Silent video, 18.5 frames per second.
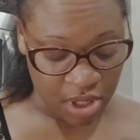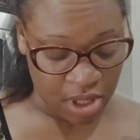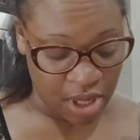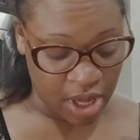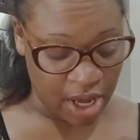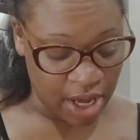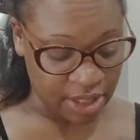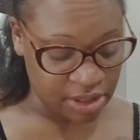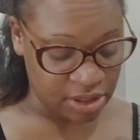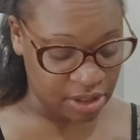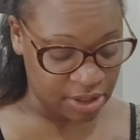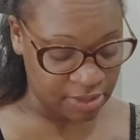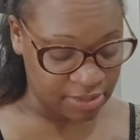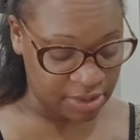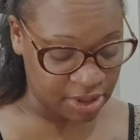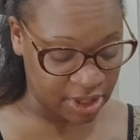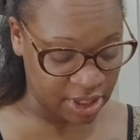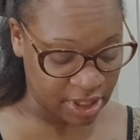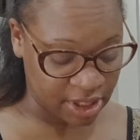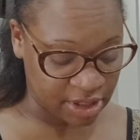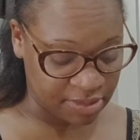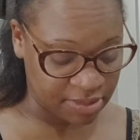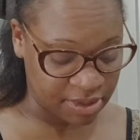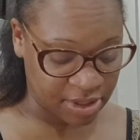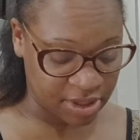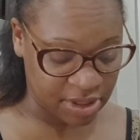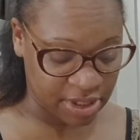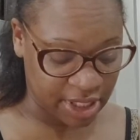it has its ups and downs
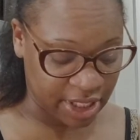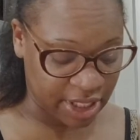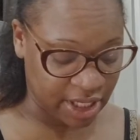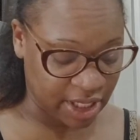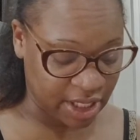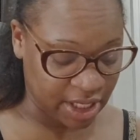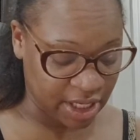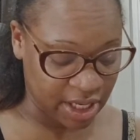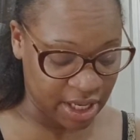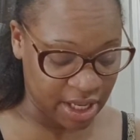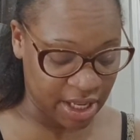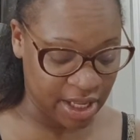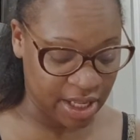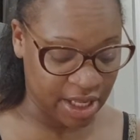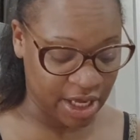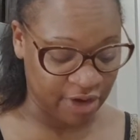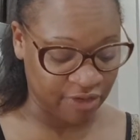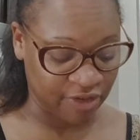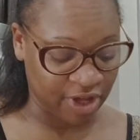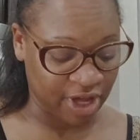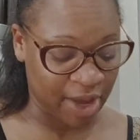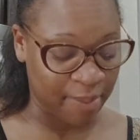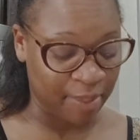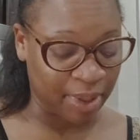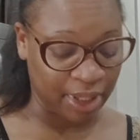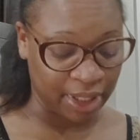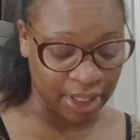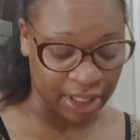because I can't, everything I
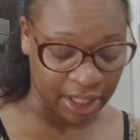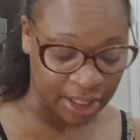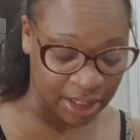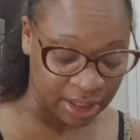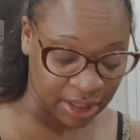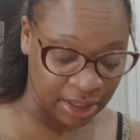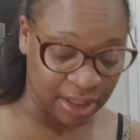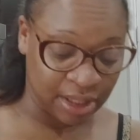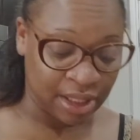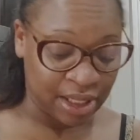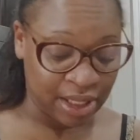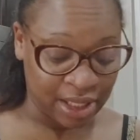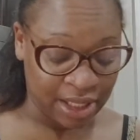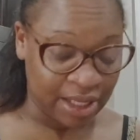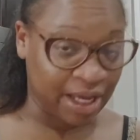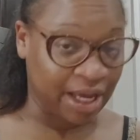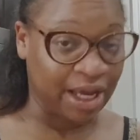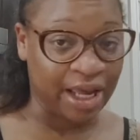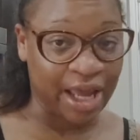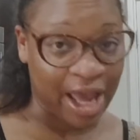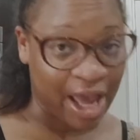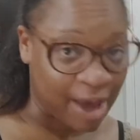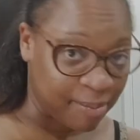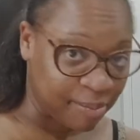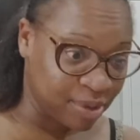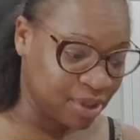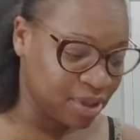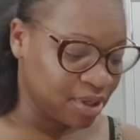planned can't
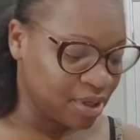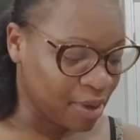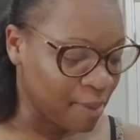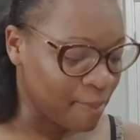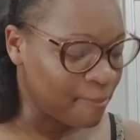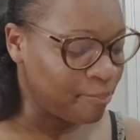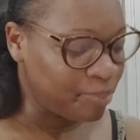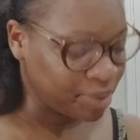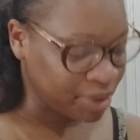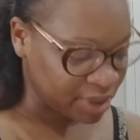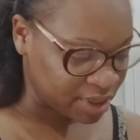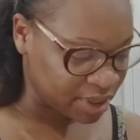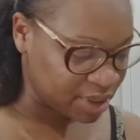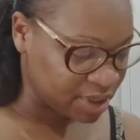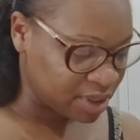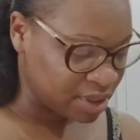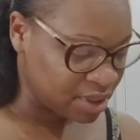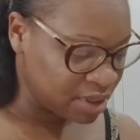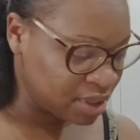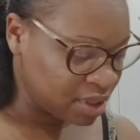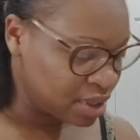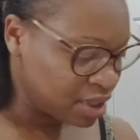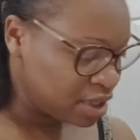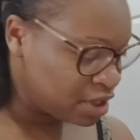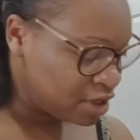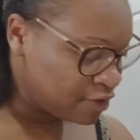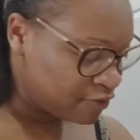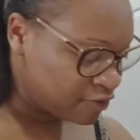happen. But
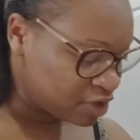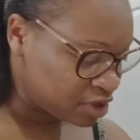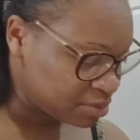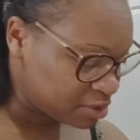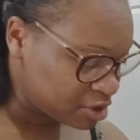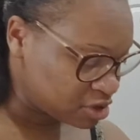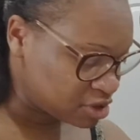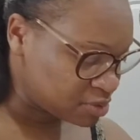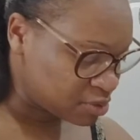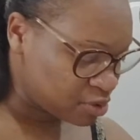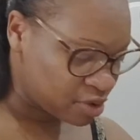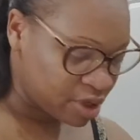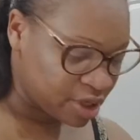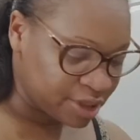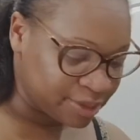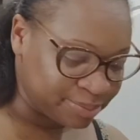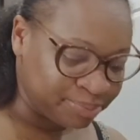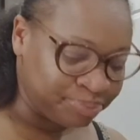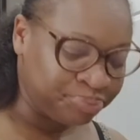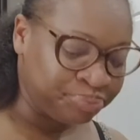for the most part,